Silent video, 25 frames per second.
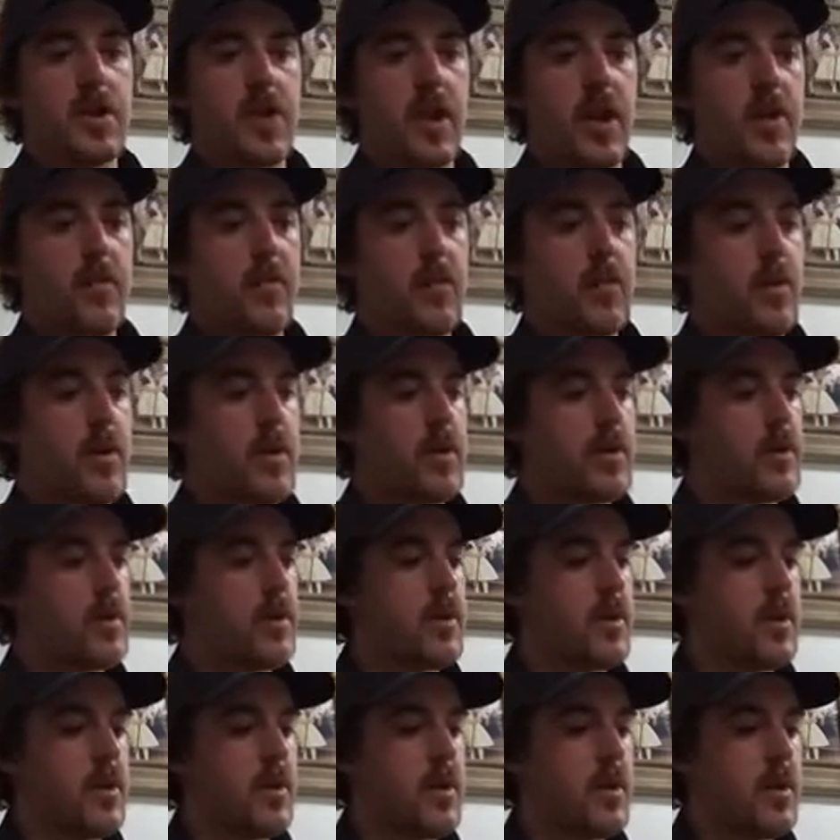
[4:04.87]
tape
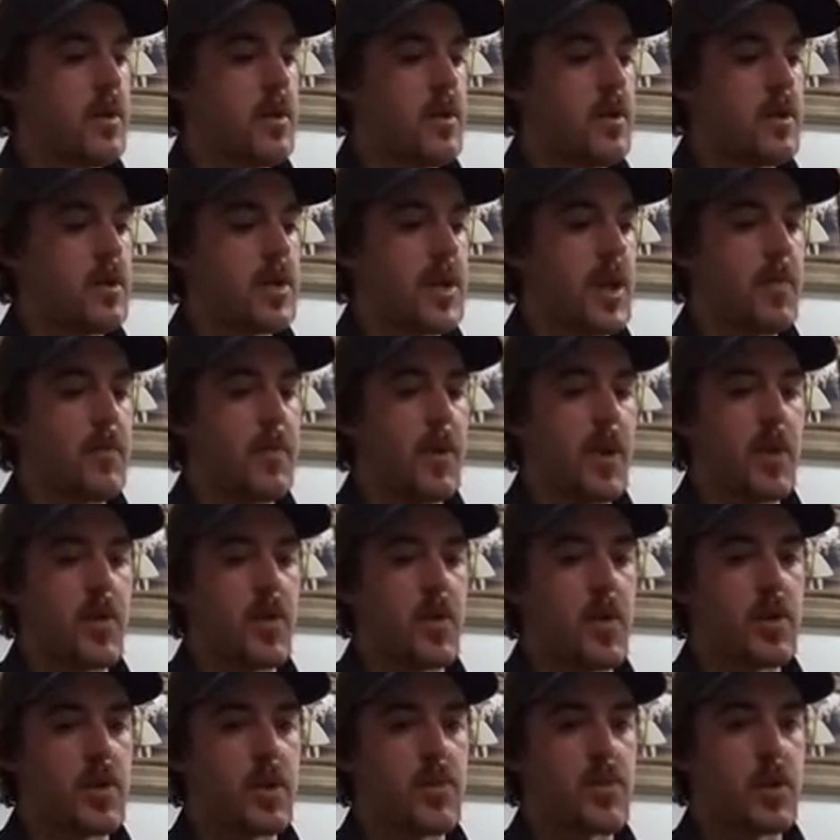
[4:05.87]

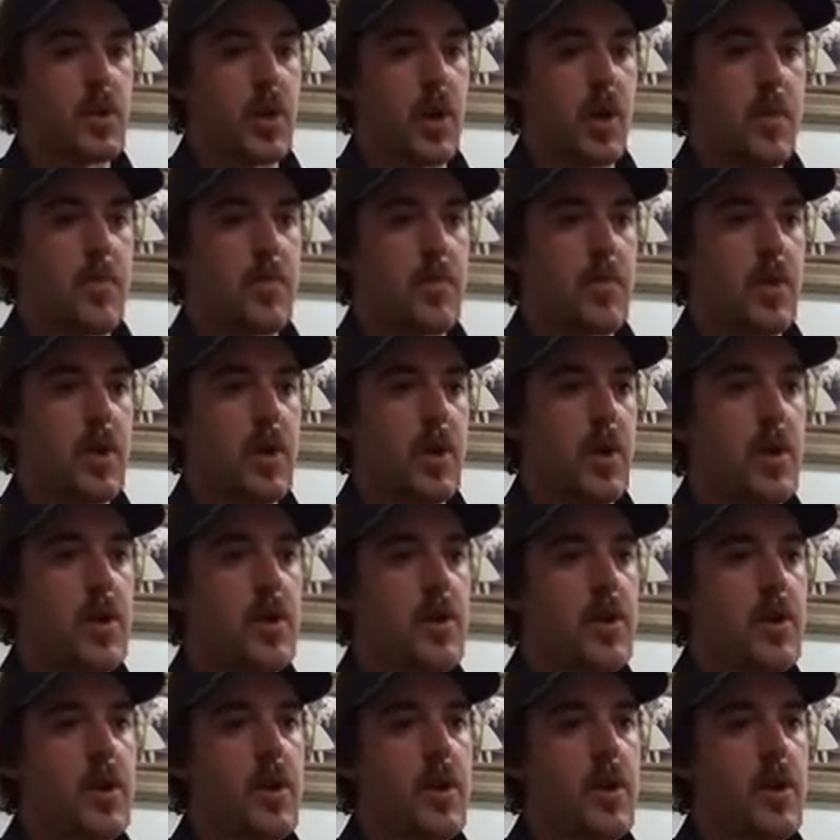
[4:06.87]
anywhere up top there.